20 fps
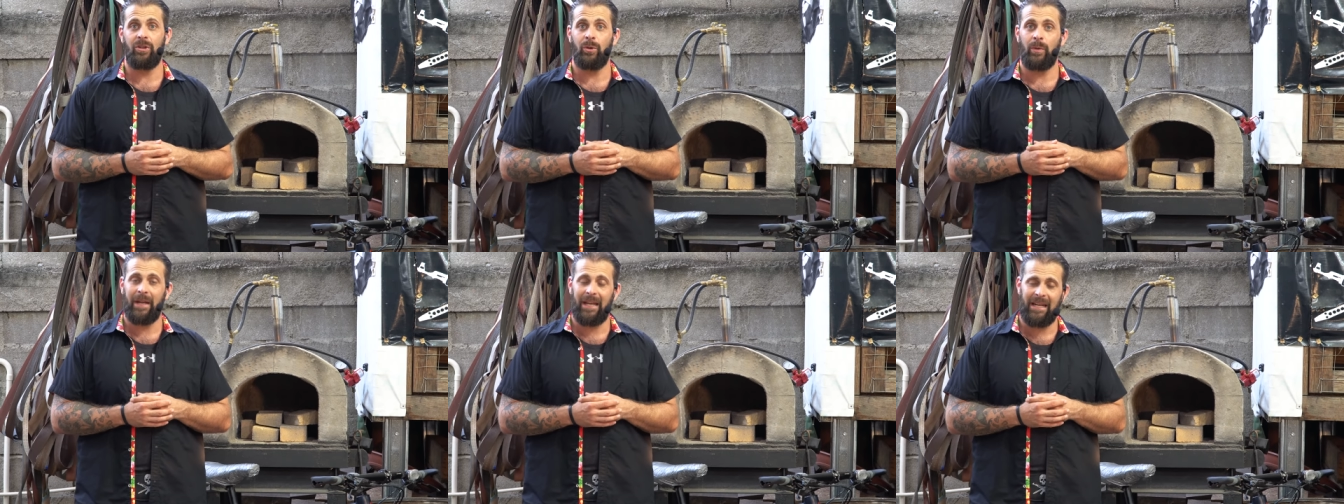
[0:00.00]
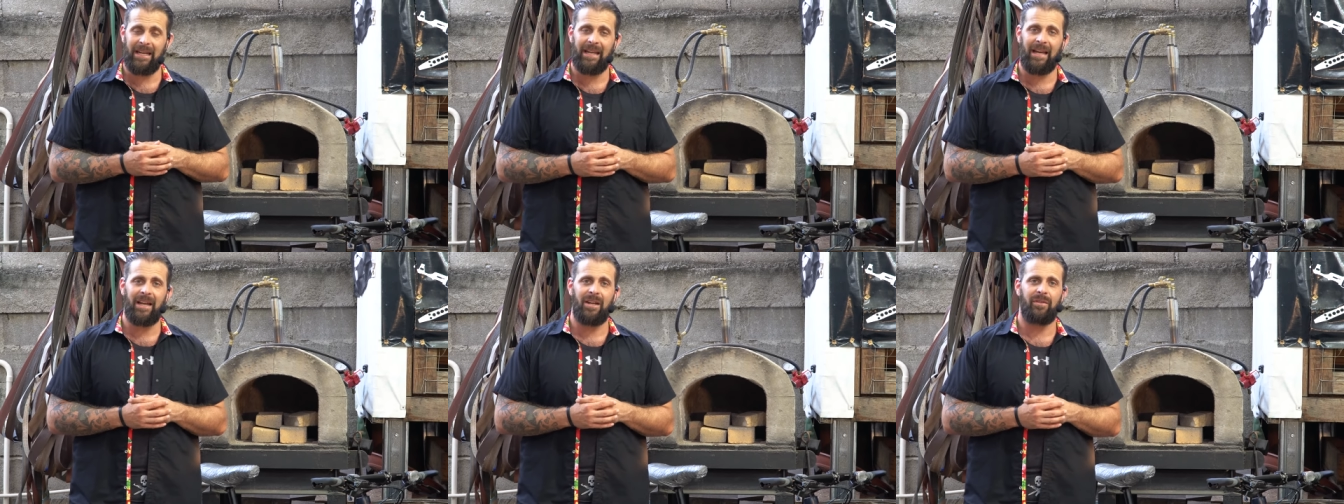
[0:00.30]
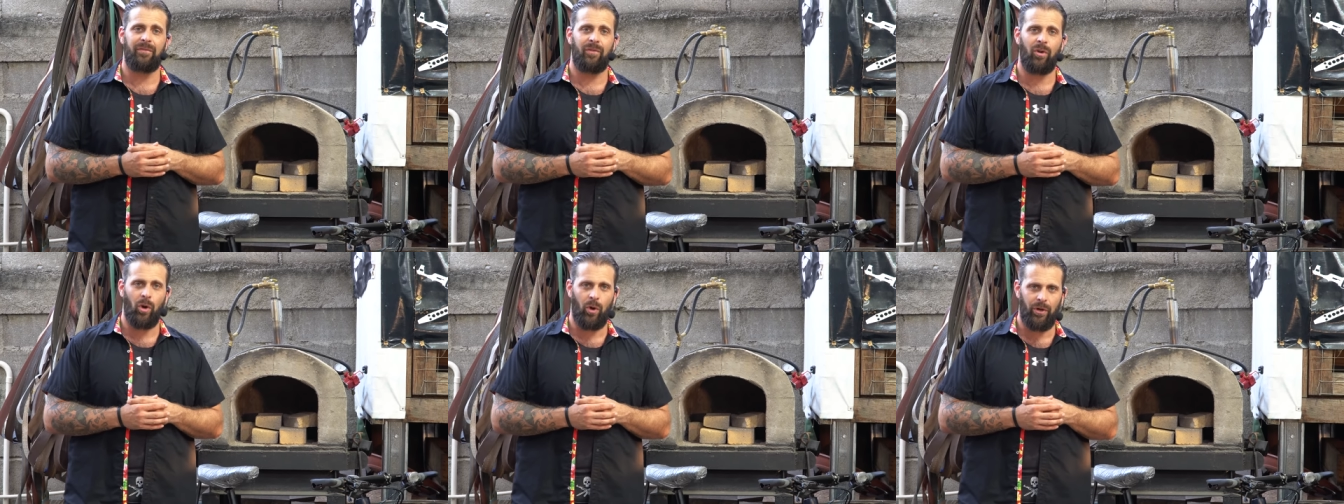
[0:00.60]
doing any kind
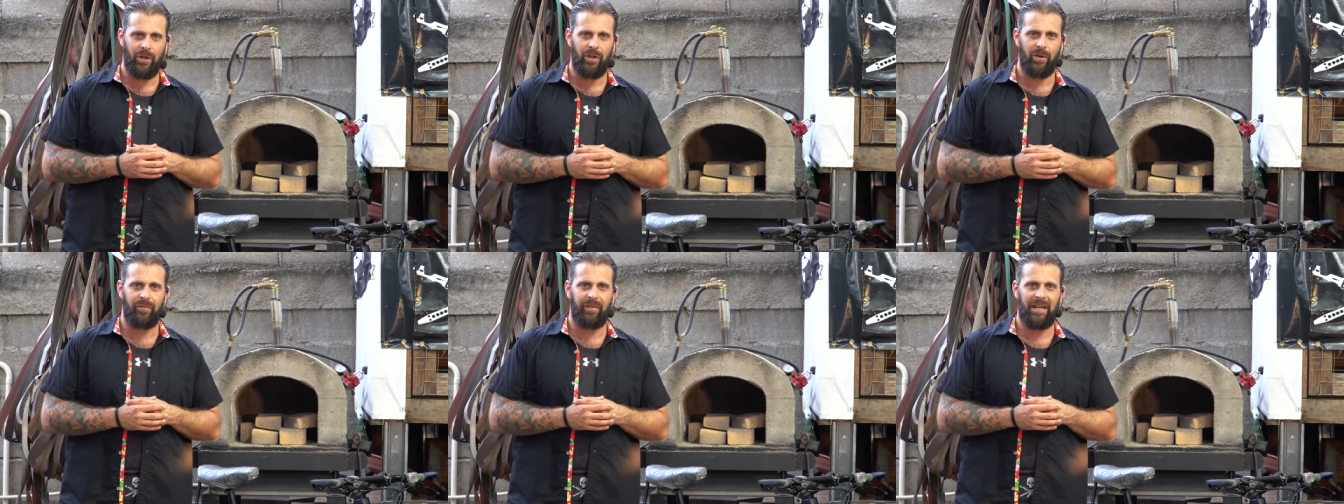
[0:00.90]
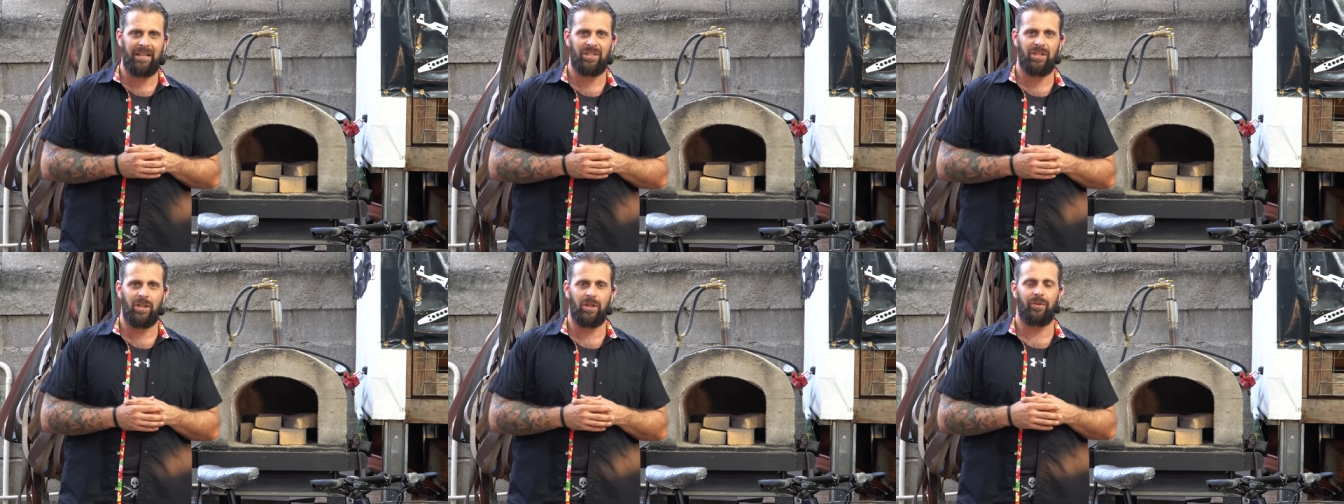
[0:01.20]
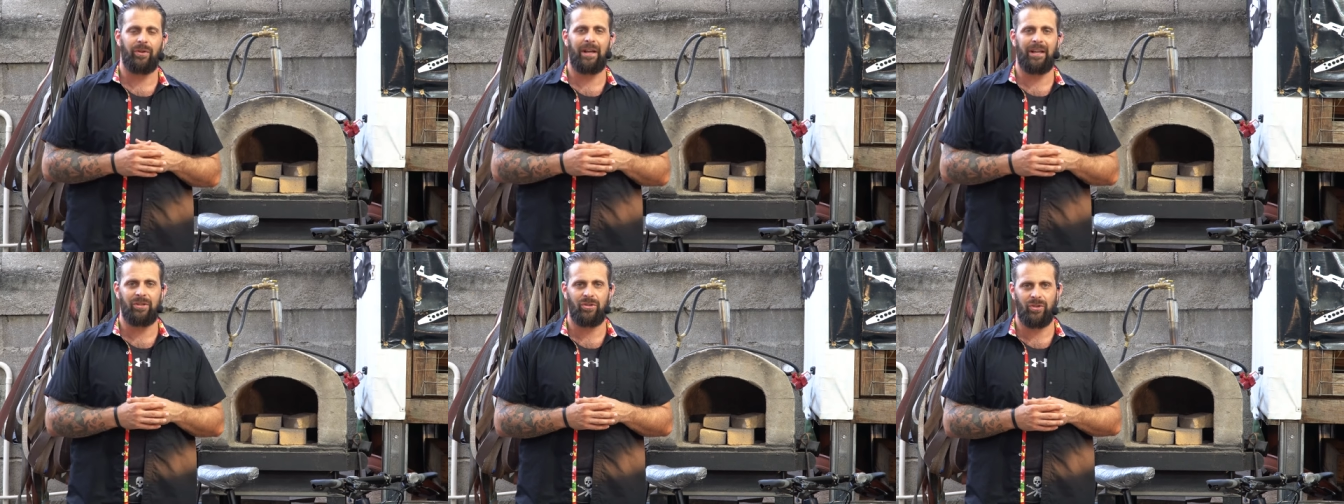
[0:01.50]
of
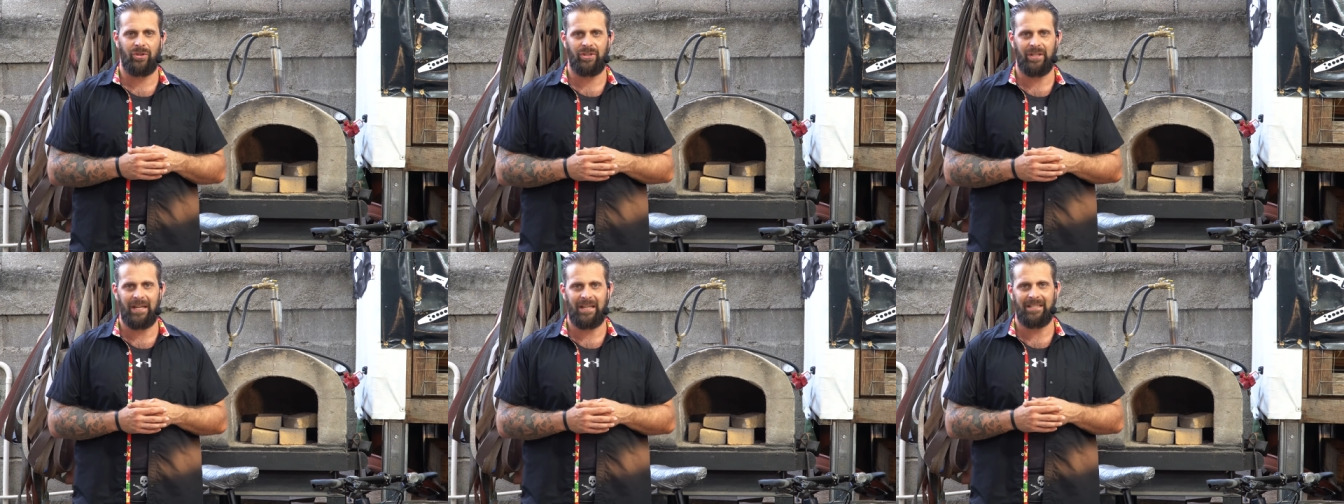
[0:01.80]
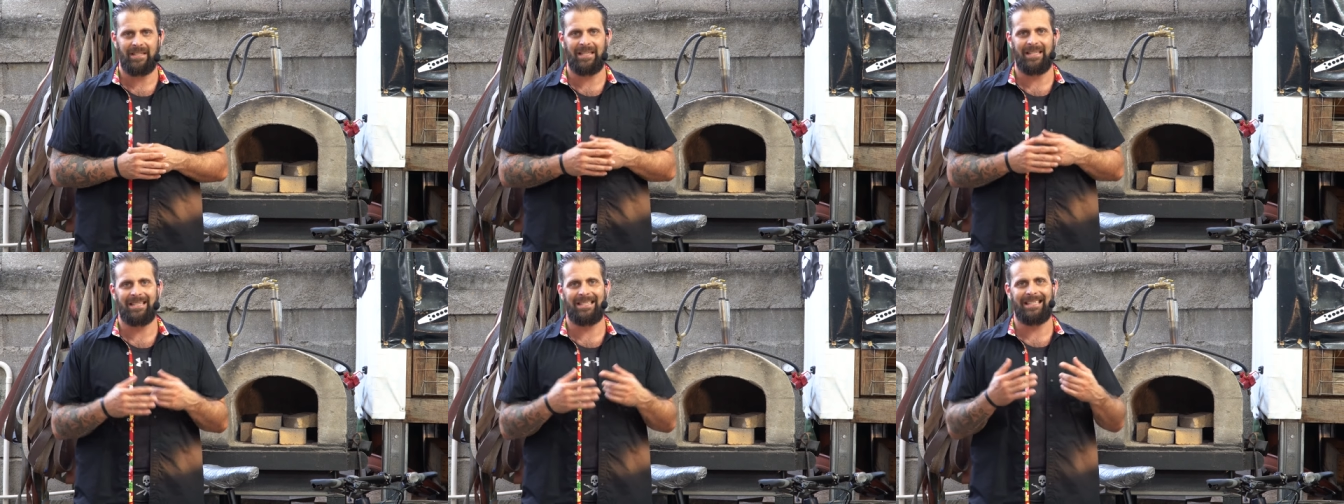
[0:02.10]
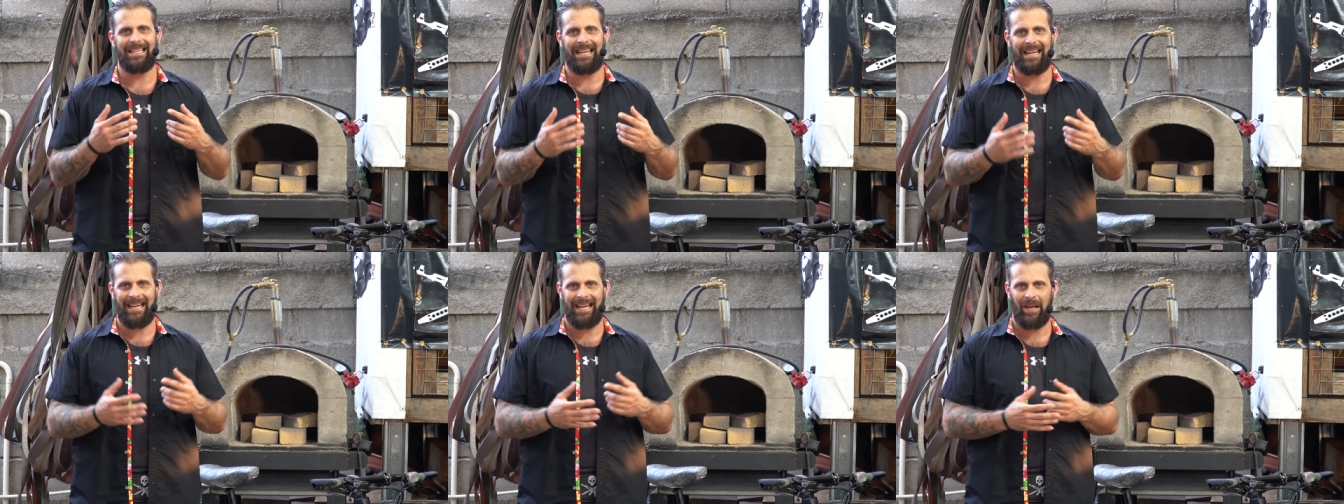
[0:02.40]
cardiovascular exercise and
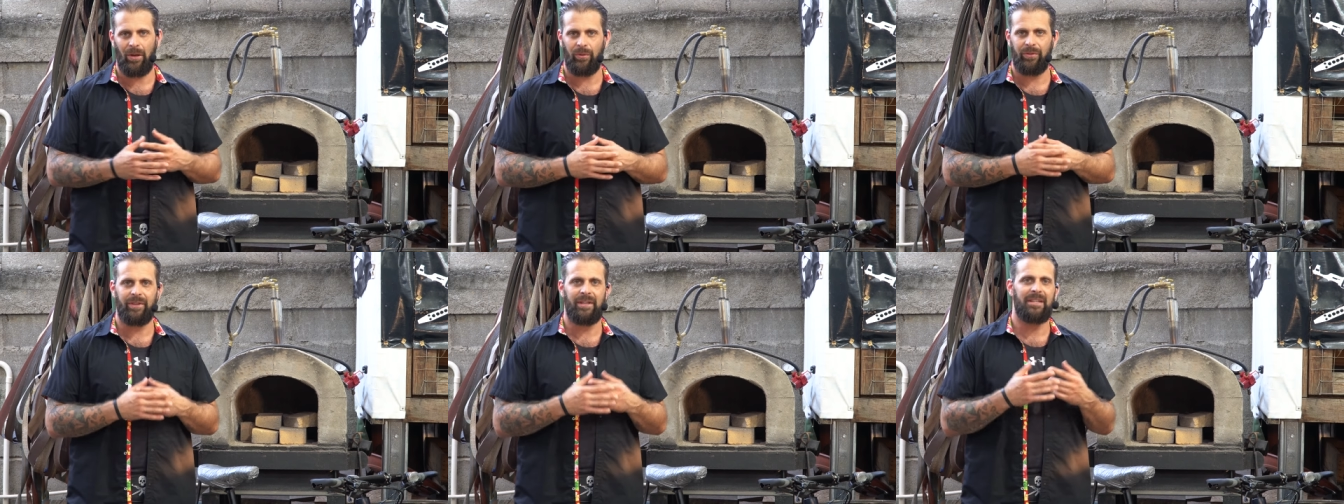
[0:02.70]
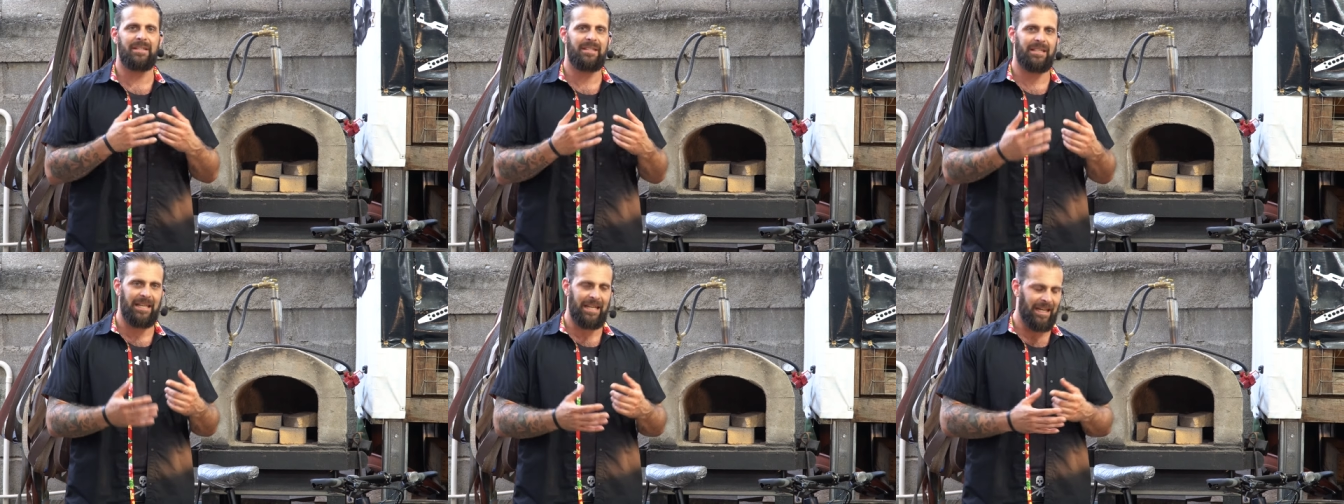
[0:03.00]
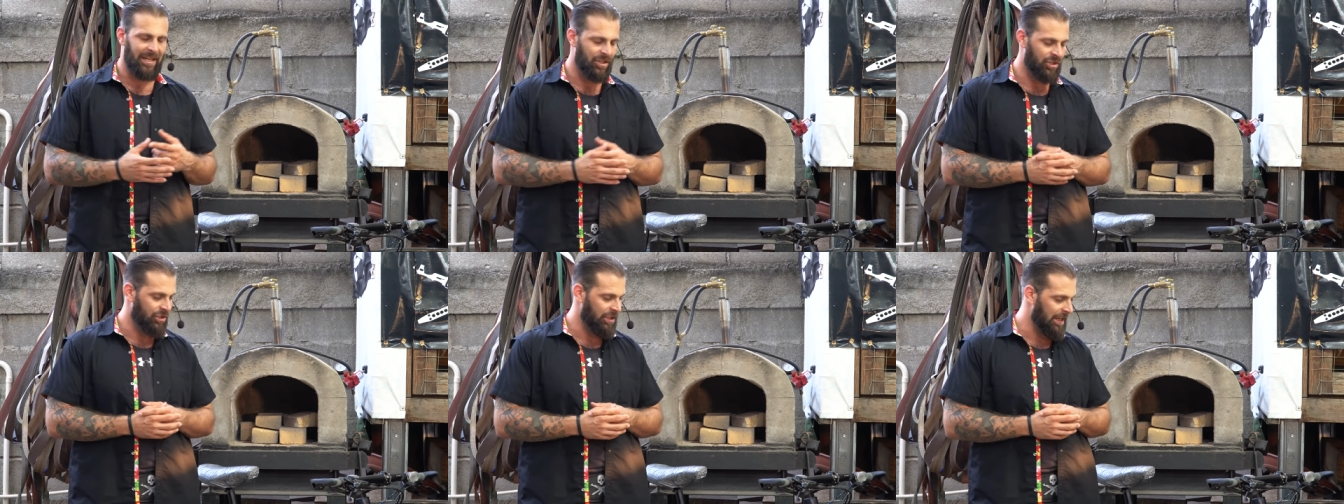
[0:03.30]
staying healthy and
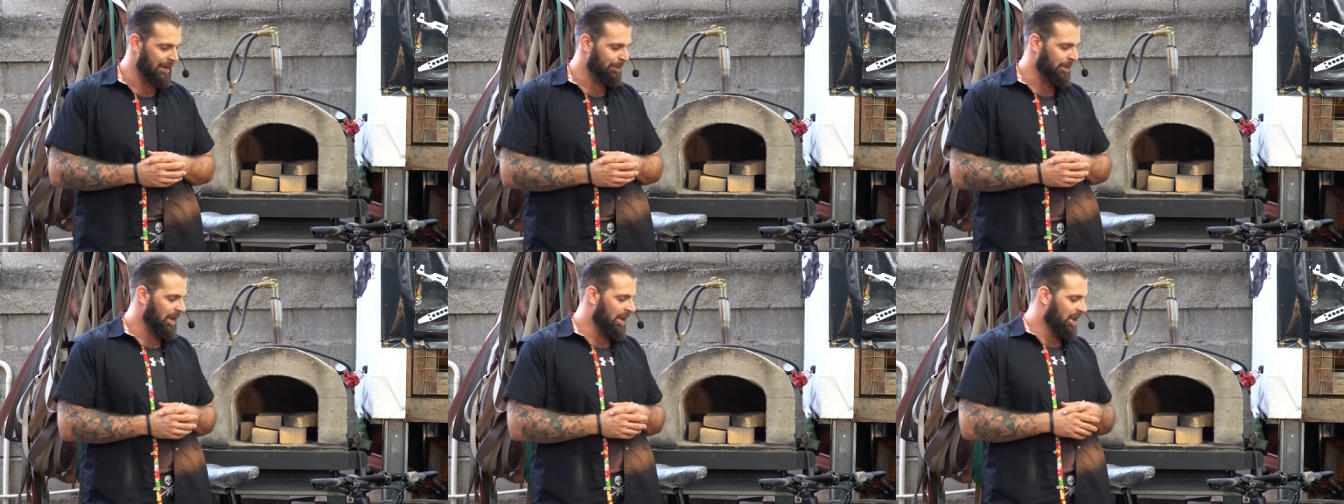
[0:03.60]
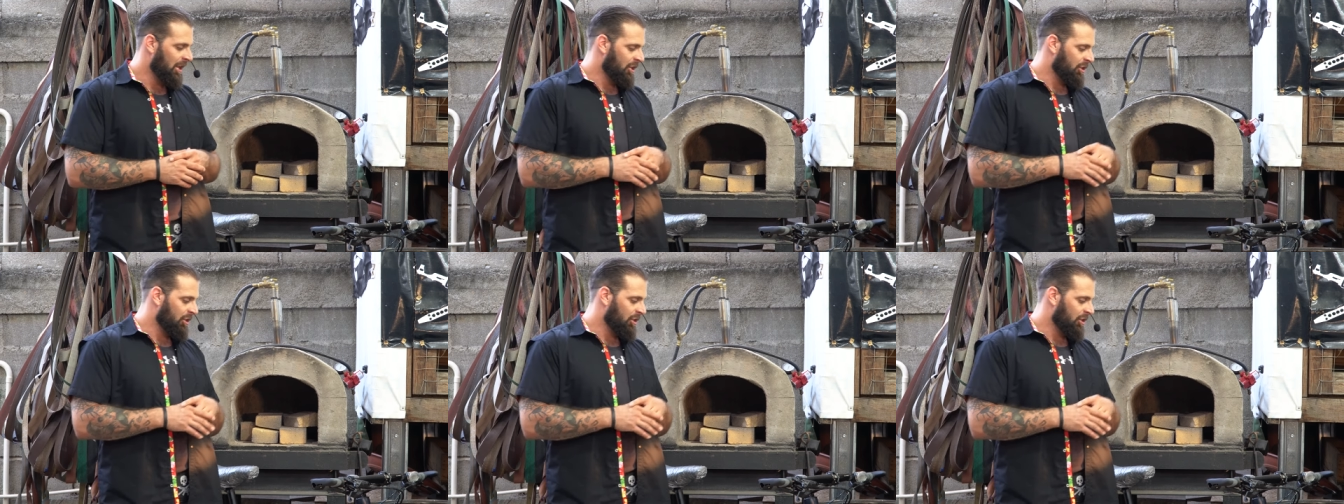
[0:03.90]
staying in shape.